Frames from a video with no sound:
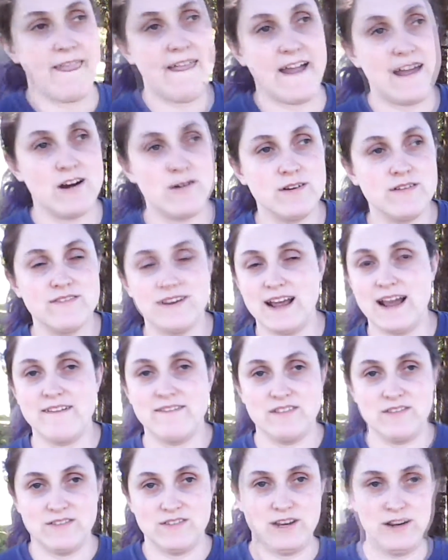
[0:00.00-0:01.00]
I don't even have
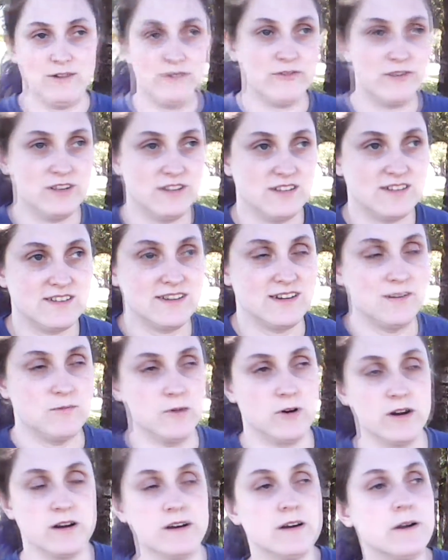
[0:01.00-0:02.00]
the video for this
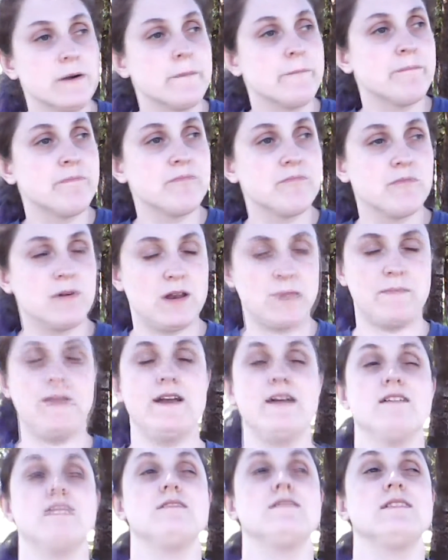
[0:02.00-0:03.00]
anymore. But
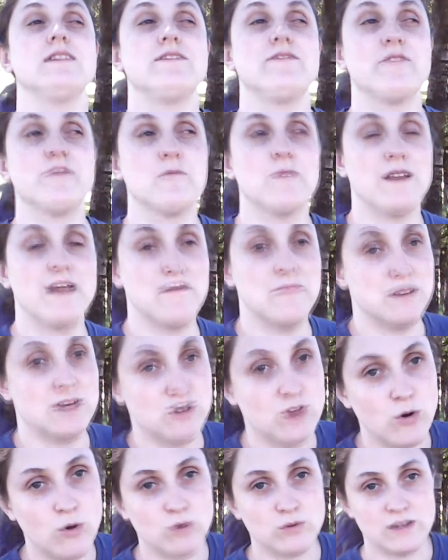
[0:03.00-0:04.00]
apparently, from what I've been
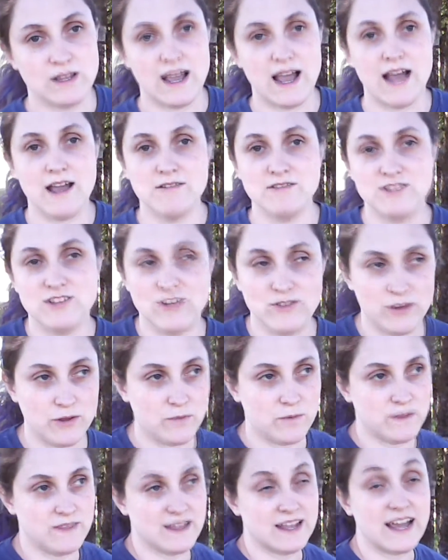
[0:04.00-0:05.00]
told, I was the only
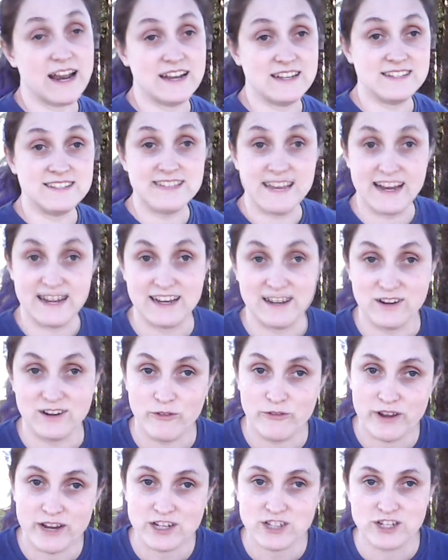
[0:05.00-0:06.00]
one that got a standing
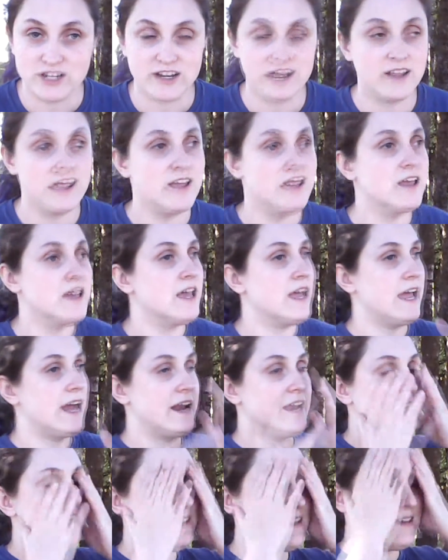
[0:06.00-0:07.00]
ovation, and
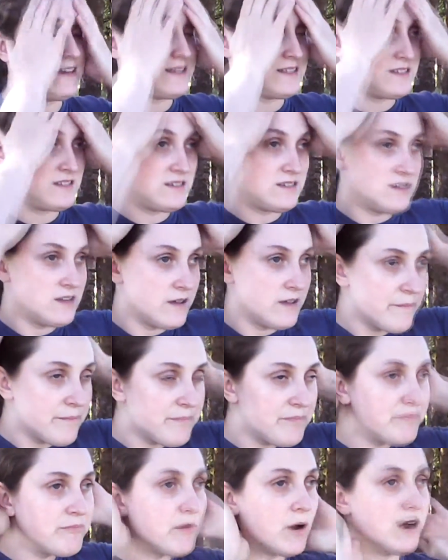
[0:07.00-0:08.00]
I think
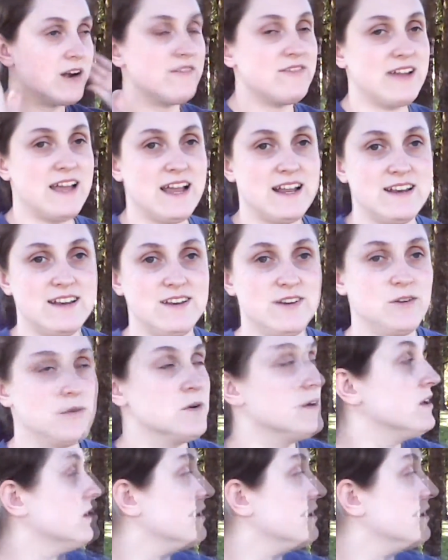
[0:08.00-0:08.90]
part of it had to do.